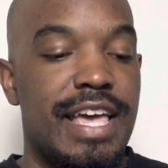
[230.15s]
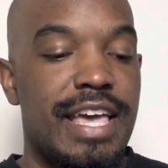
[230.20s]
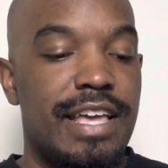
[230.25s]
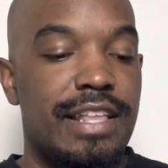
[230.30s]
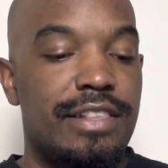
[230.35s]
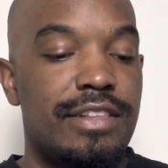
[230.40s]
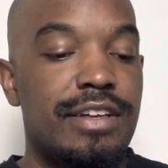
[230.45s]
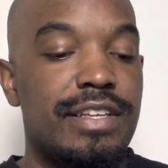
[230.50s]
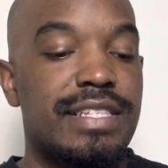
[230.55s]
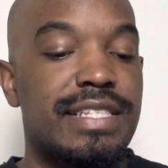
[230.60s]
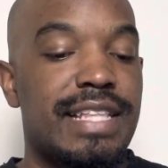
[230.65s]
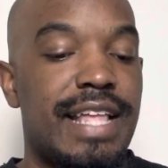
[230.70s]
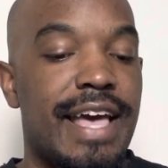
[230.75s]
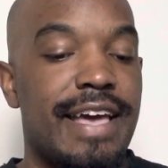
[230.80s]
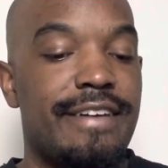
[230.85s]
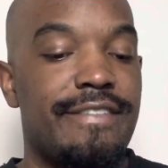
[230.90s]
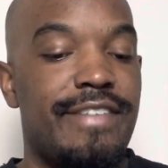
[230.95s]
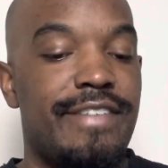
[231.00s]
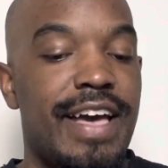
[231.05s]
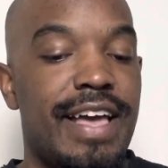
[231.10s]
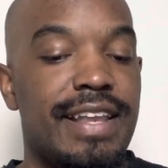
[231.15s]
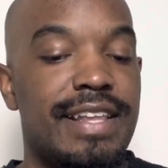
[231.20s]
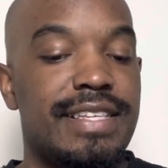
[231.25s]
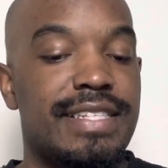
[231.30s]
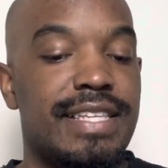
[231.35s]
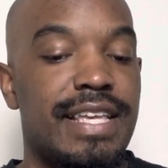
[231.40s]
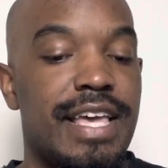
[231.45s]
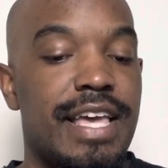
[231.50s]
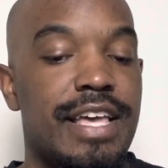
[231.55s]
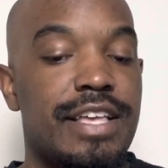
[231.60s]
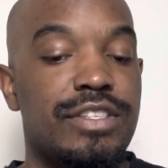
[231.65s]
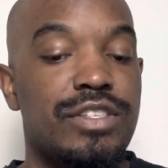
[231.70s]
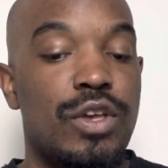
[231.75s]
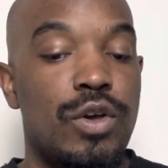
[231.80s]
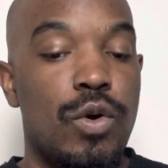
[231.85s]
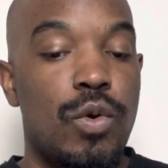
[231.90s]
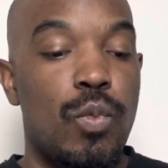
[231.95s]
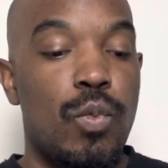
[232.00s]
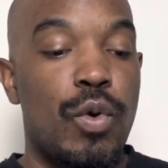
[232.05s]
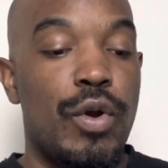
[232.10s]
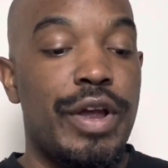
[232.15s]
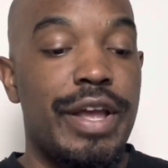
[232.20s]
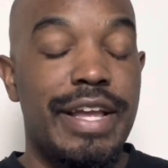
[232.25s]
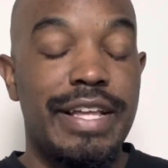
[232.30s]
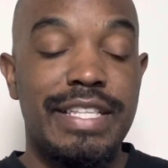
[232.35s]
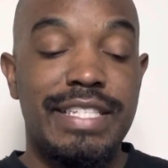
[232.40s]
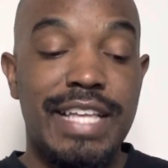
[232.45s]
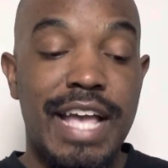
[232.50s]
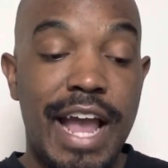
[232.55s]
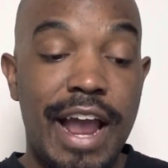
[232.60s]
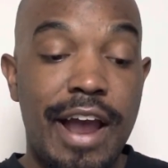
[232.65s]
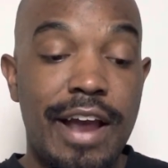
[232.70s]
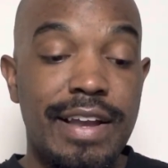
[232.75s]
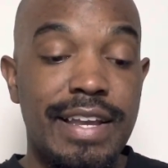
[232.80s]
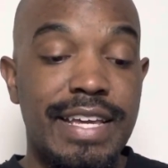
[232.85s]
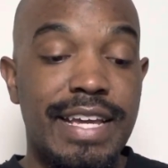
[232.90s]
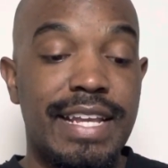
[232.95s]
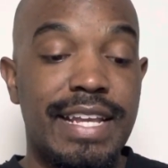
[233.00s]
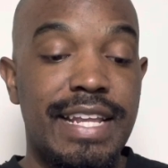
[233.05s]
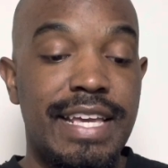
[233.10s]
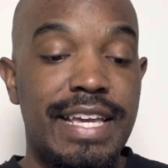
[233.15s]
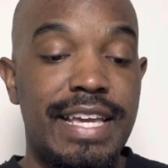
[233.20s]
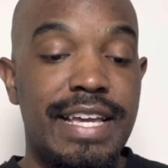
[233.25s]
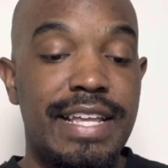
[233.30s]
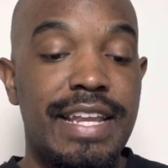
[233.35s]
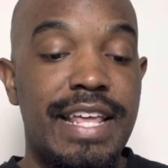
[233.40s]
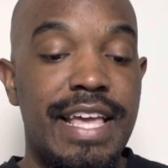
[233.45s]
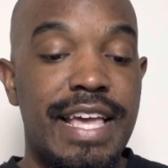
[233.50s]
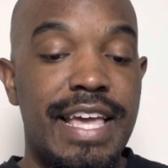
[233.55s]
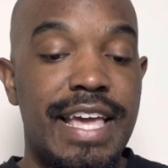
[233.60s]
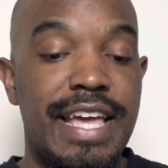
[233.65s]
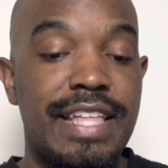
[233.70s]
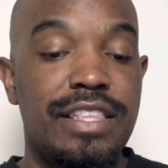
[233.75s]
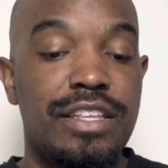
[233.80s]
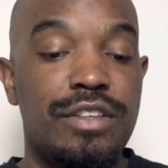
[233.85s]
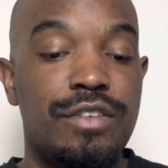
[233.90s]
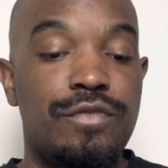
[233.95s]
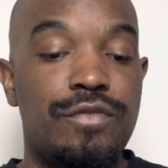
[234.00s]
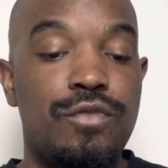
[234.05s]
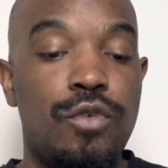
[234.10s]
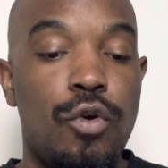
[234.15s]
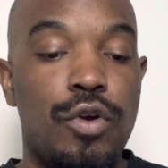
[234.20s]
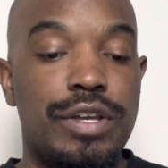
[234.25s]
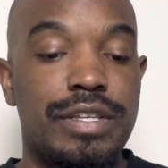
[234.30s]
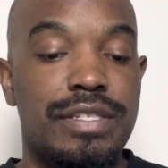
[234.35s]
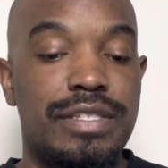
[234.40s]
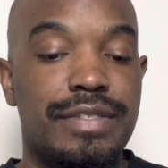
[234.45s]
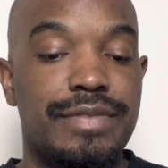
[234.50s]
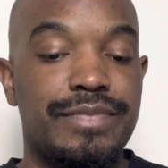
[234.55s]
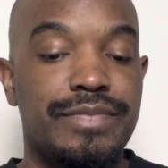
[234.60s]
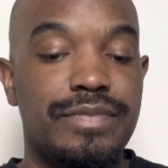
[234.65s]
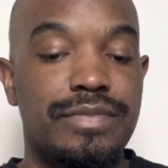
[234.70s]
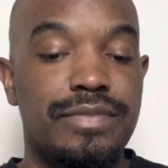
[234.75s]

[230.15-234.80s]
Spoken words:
it looks like Fallon's hands weren't entirely clean in the divorce.